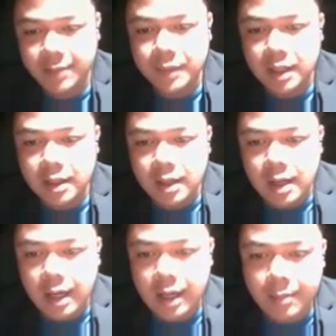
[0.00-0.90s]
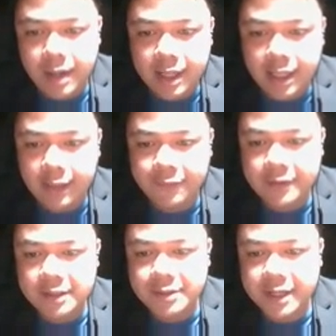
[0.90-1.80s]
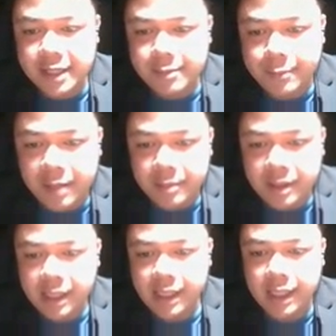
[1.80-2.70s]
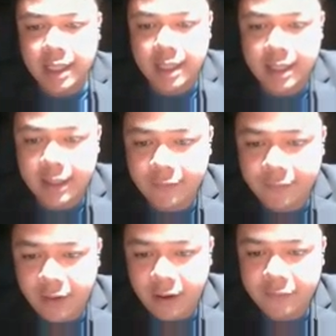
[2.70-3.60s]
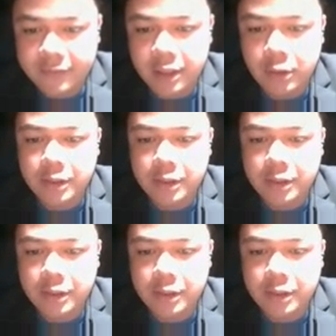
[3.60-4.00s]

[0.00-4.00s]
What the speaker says: Okay, but if the training primarily involve the